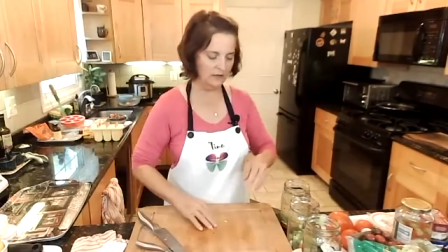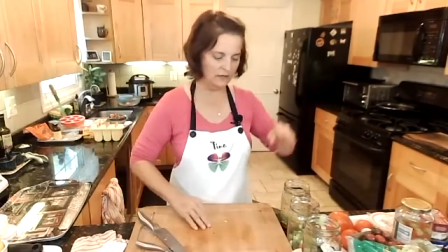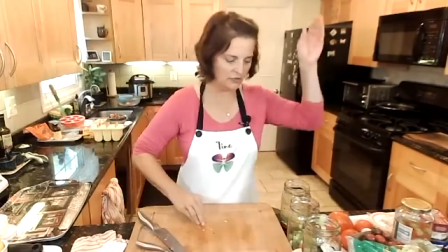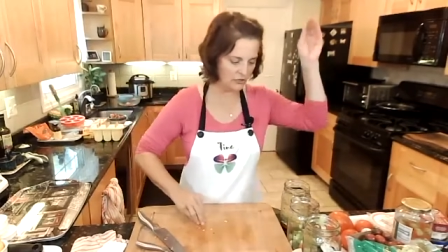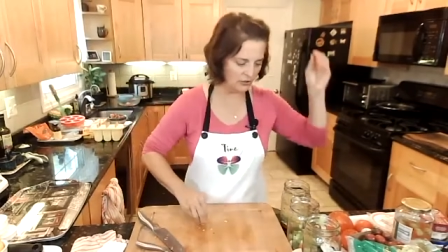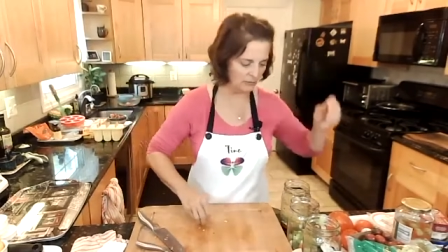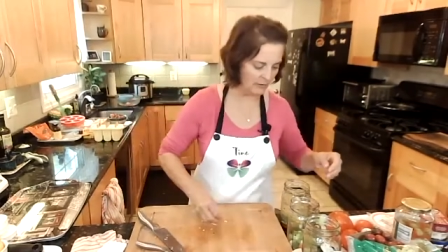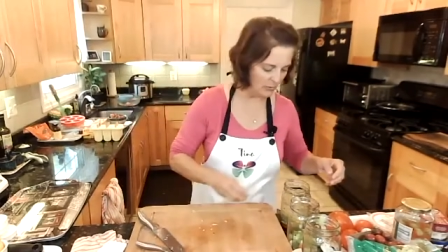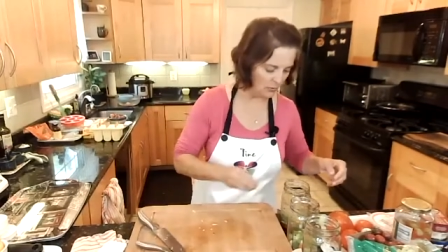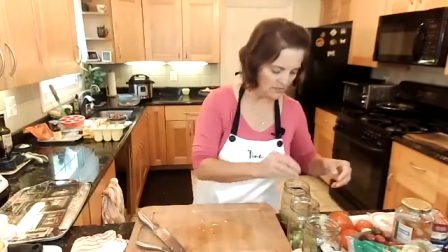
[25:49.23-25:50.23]
I turn it
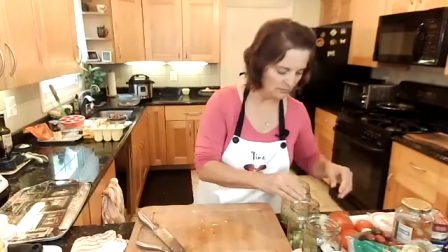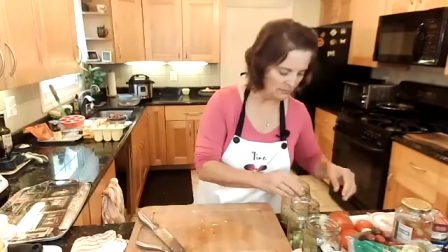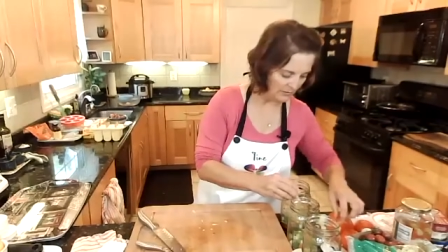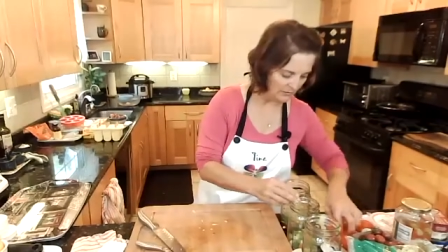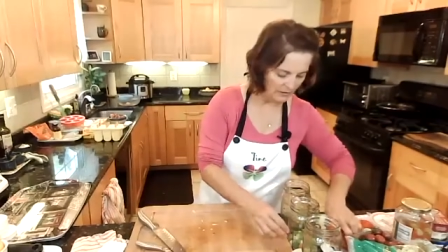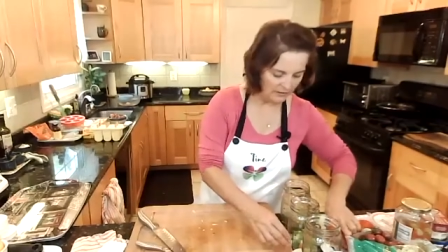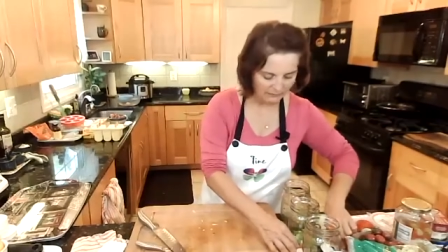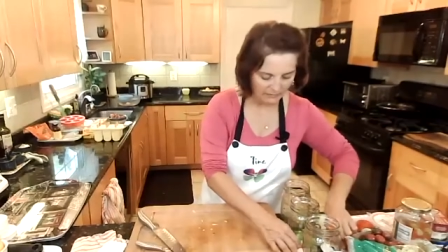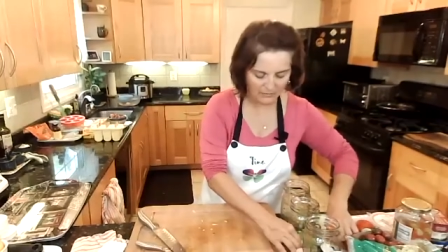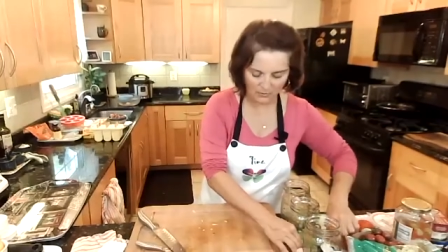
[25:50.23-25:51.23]
maybe once a month,
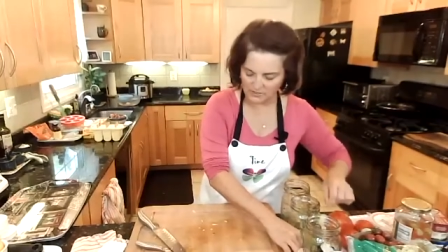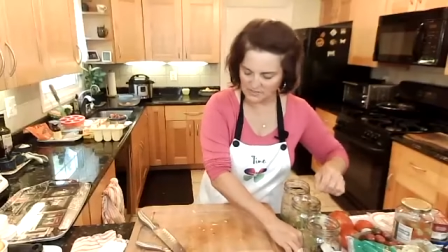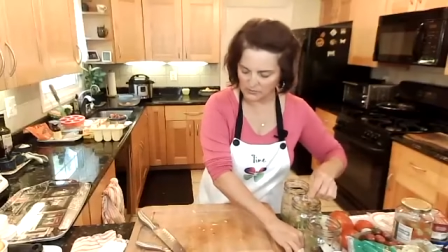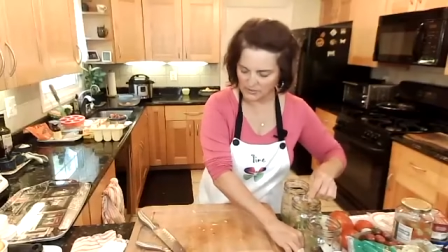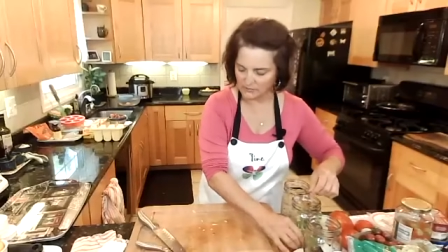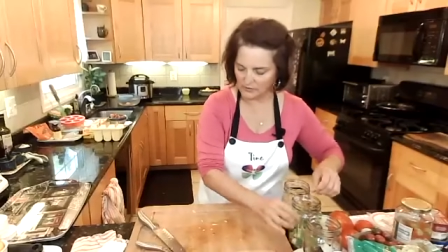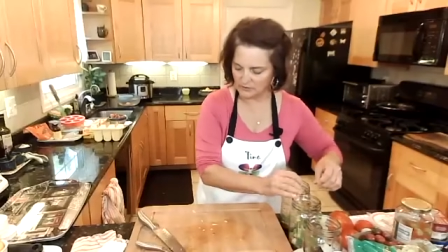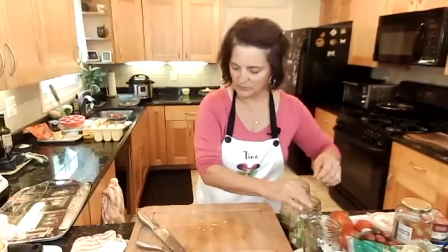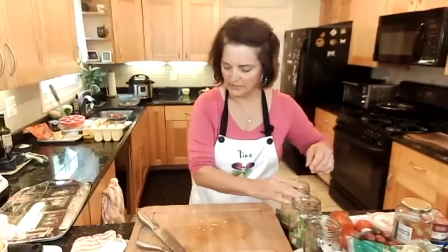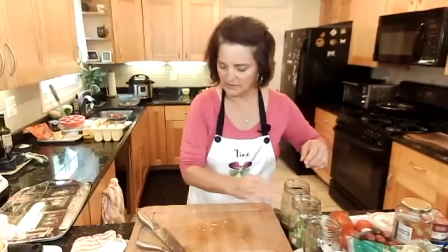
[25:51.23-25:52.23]
maybe once a week. It all
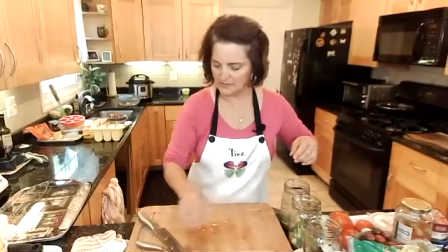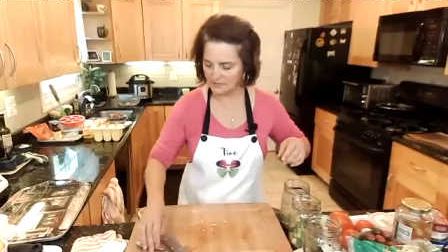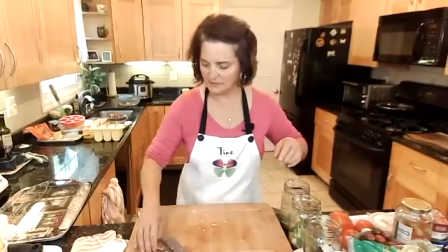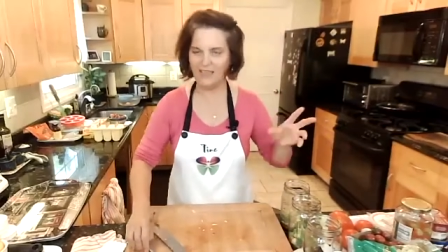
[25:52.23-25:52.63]
depends.